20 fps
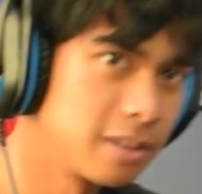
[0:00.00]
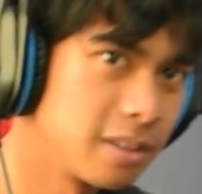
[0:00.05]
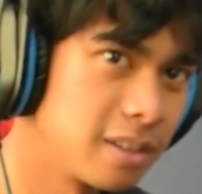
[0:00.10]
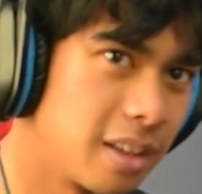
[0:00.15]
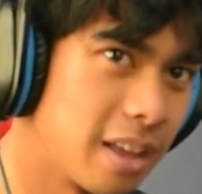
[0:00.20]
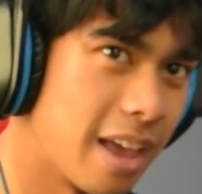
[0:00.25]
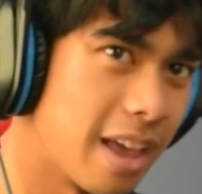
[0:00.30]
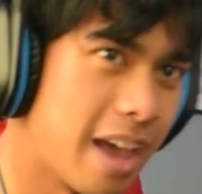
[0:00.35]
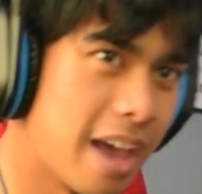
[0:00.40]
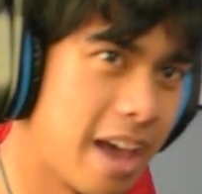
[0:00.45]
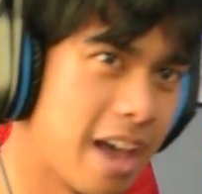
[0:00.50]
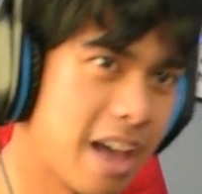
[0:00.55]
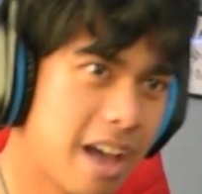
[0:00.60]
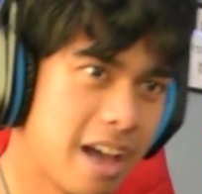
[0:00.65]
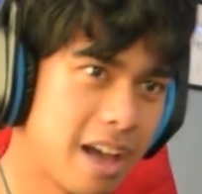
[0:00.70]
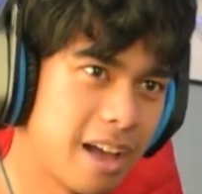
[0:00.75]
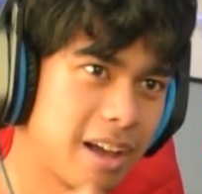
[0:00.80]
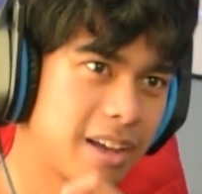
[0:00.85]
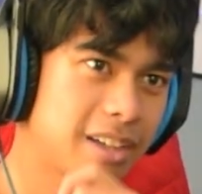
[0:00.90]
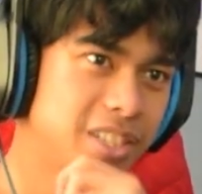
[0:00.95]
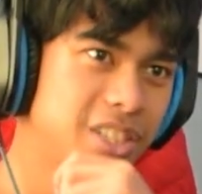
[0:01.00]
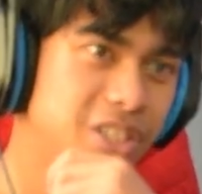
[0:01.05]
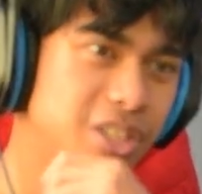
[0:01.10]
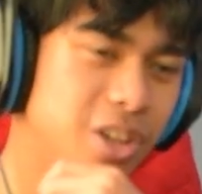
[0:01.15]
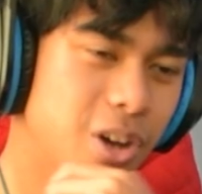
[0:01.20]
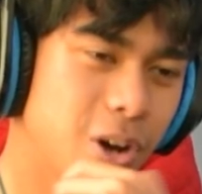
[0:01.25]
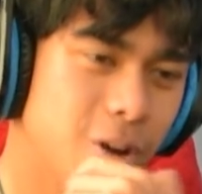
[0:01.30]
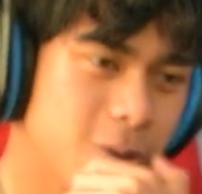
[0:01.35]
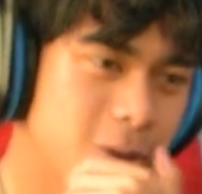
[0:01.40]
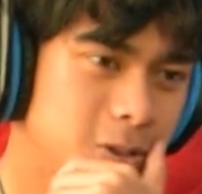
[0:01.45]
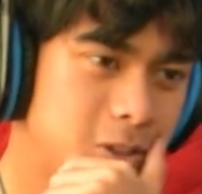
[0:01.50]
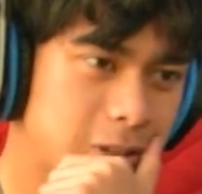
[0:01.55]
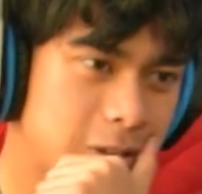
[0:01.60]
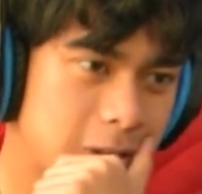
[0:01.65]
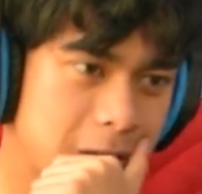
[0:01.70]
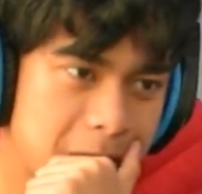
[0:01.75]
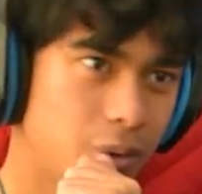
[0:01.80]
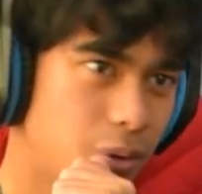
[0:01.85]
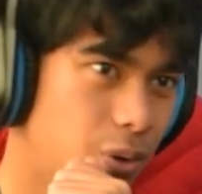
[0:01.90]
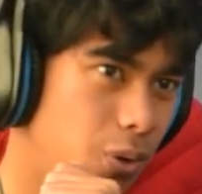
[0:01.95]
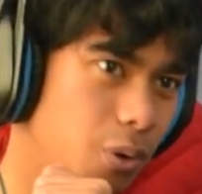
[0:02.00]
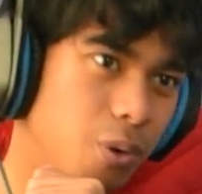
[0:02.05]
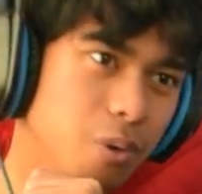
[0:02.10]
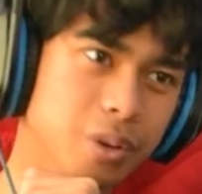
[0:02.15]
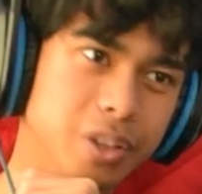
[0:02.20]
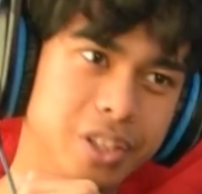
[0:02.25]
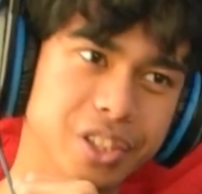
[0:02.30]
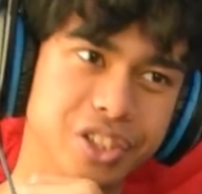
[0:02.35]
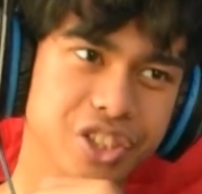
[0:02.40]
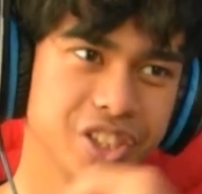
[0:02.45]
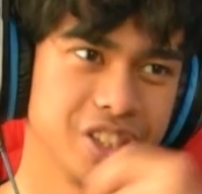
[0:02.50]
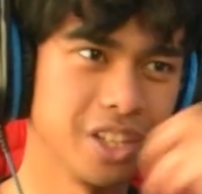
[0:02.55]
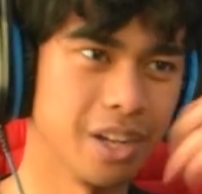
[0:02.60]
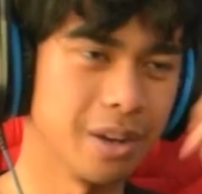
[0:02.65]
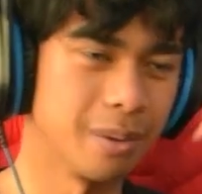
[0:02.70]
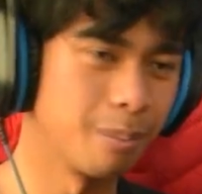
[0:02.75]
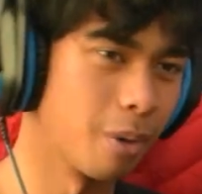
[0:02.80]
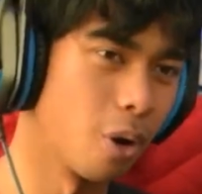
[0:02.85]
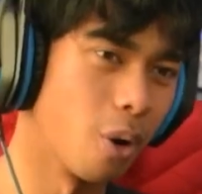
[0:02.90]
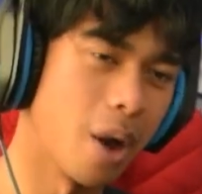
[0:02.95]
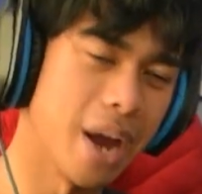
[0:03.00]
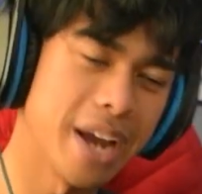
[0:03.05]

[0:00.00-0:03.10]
Yeah, she knows. Holy shit, bro.